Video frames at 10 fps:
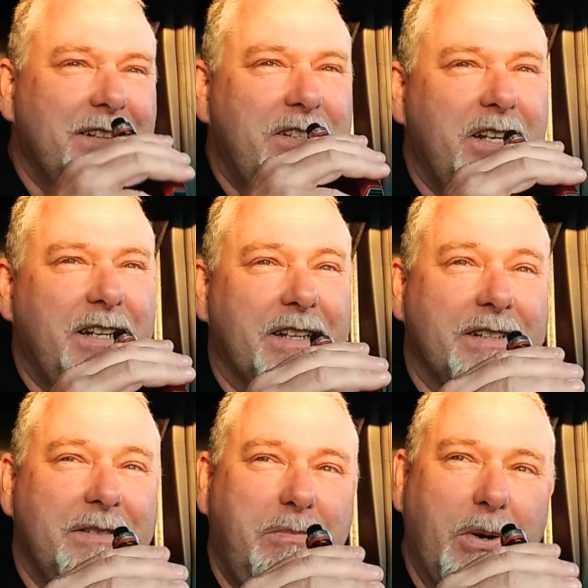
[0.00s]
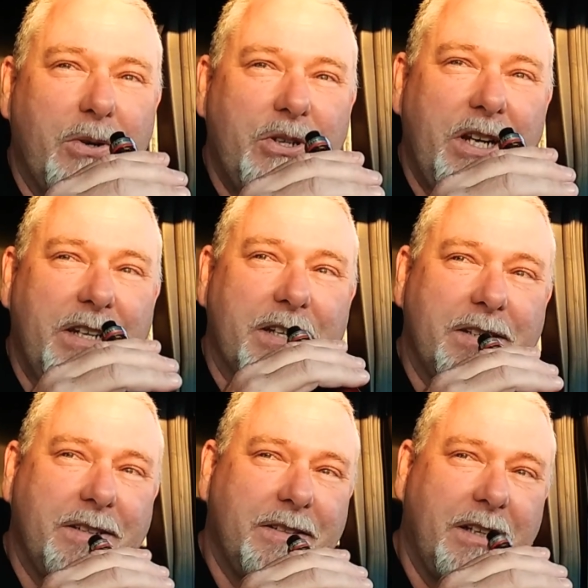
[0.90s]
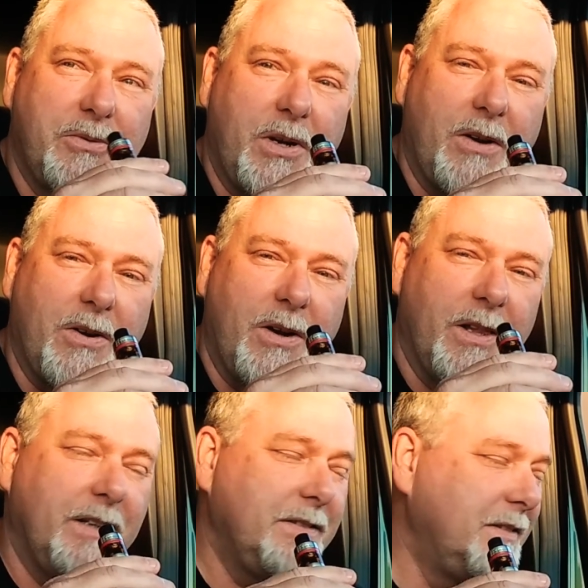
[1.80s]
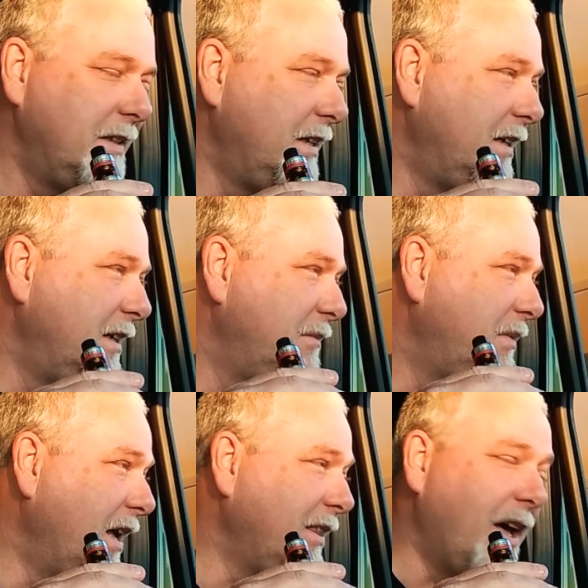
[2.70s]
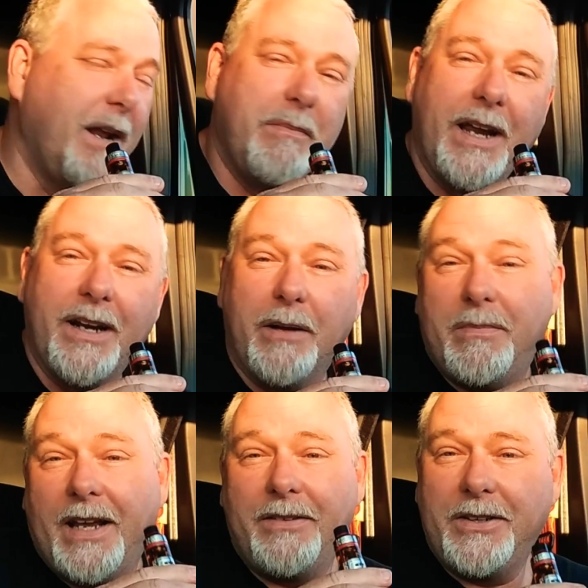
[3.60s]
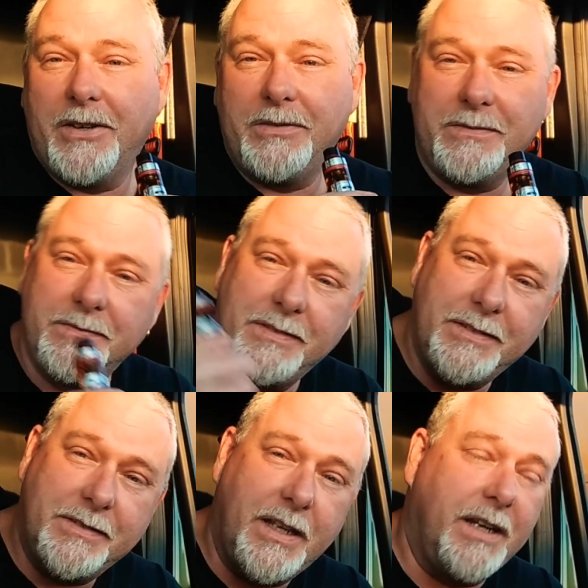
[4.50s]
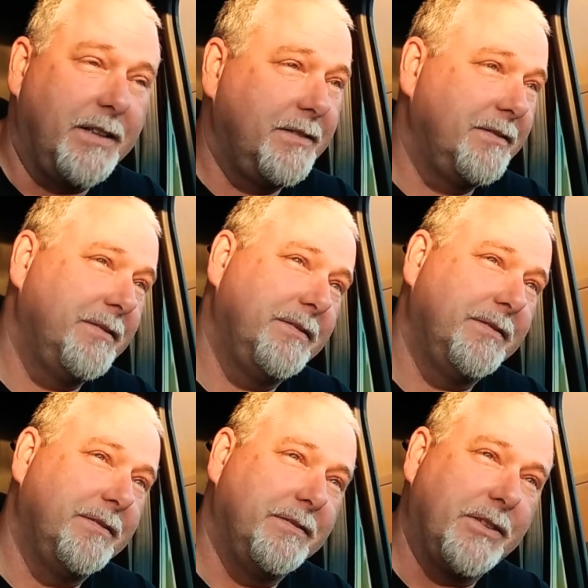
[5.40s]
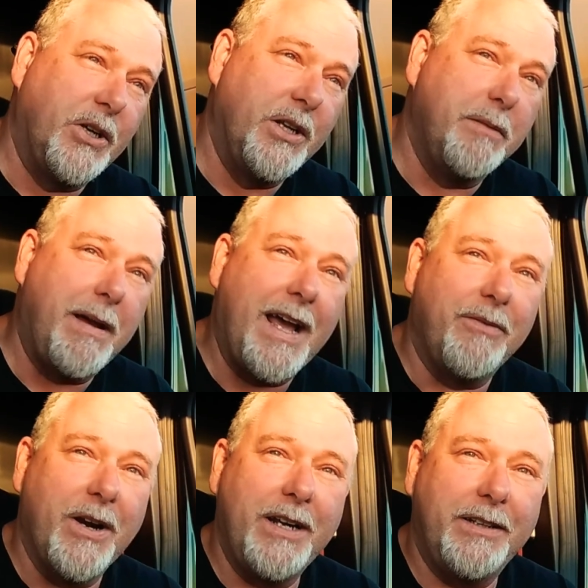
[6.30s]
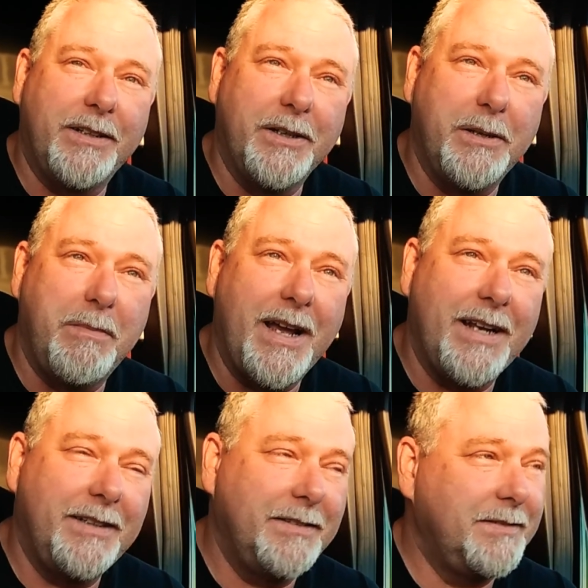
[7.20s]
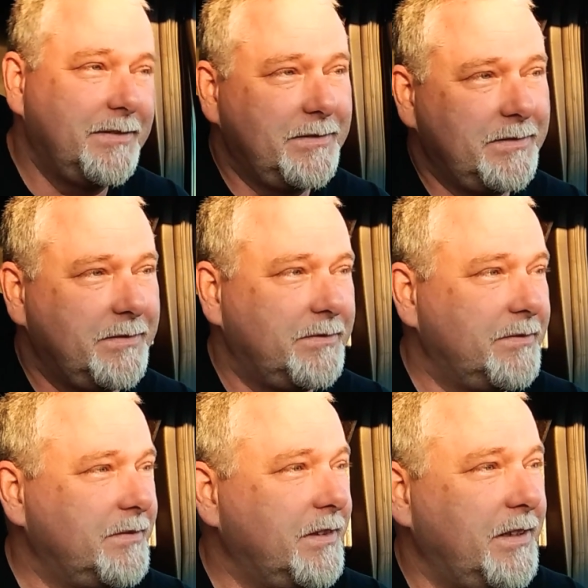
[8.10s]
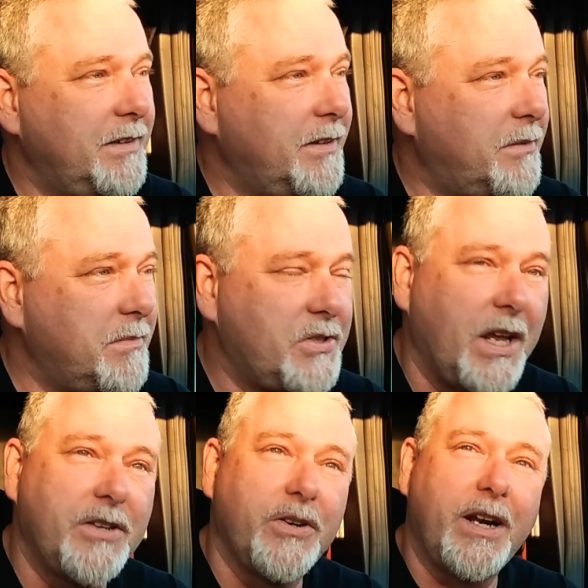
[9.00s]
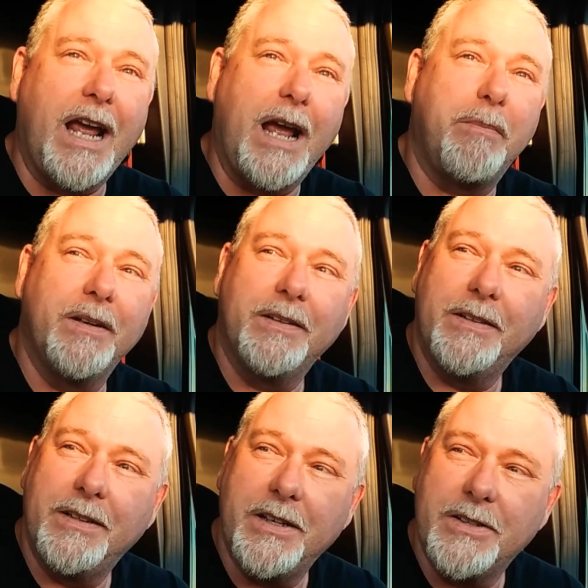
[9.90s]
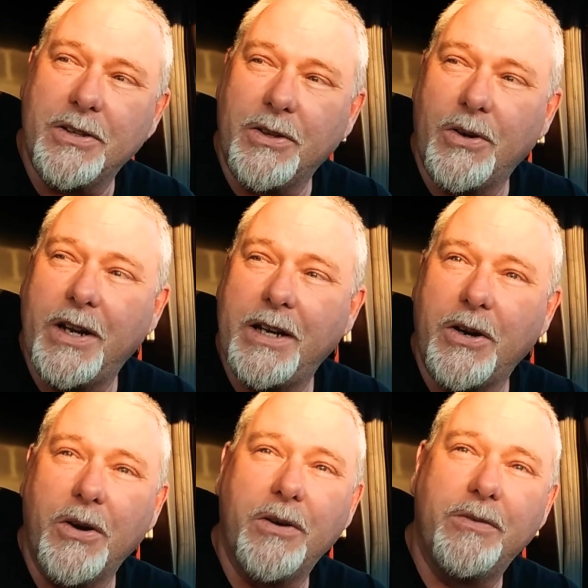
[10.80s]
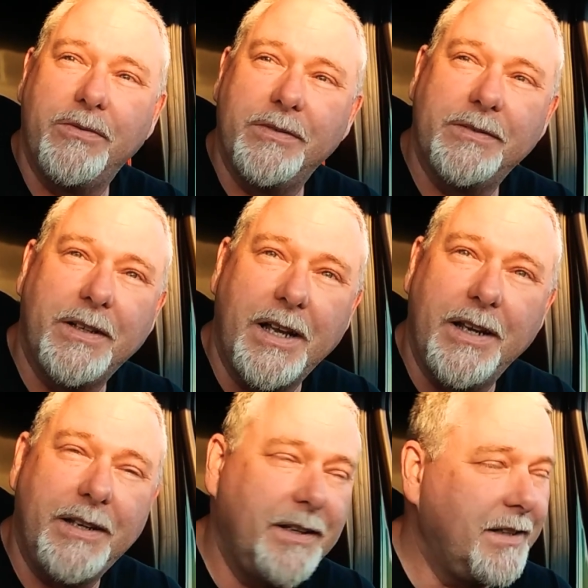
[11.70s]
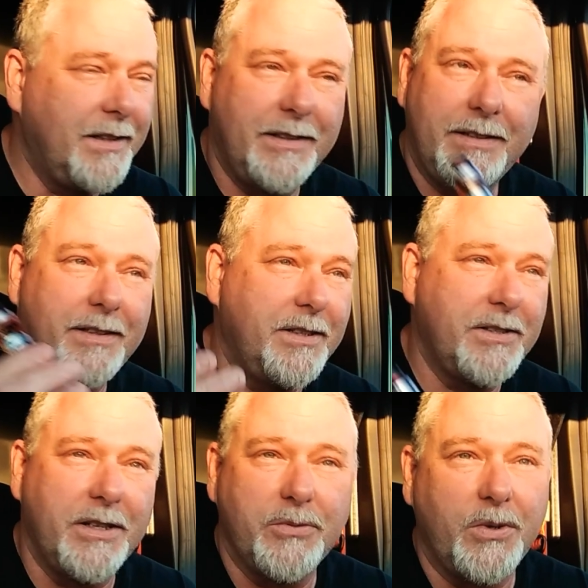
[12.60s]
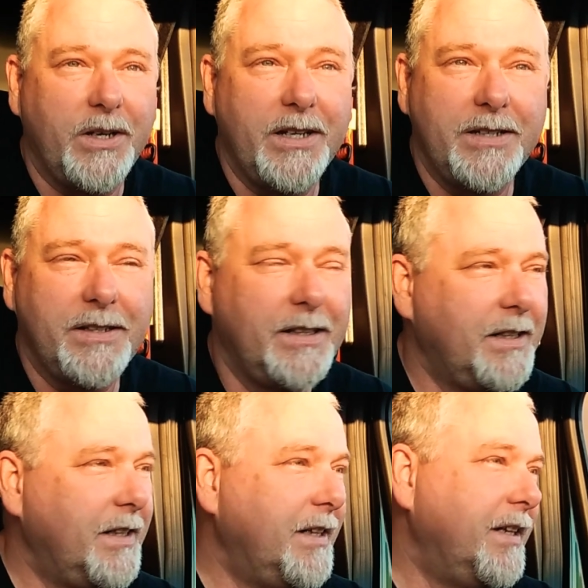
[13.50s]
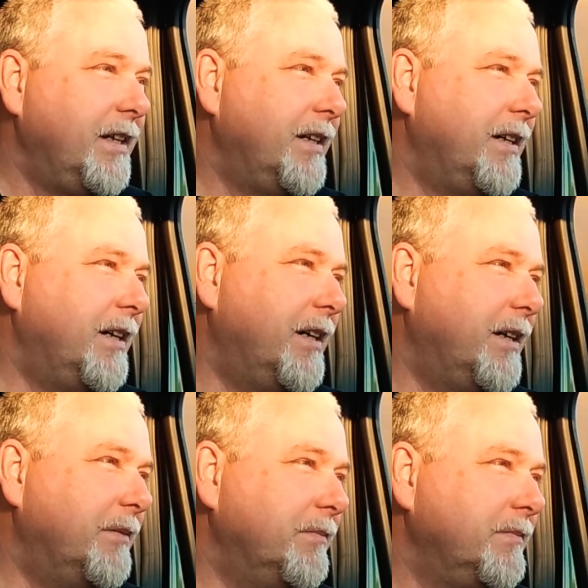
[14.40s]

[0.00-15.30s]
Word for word: genius. Pure genius. That's what I'll call it. But I thought I'd make an update. You know, hey, the good and the bad, right? The good and the bad. You know, mistakes are going to happen. it's a learning curve, and it, it, just is what it is. Um,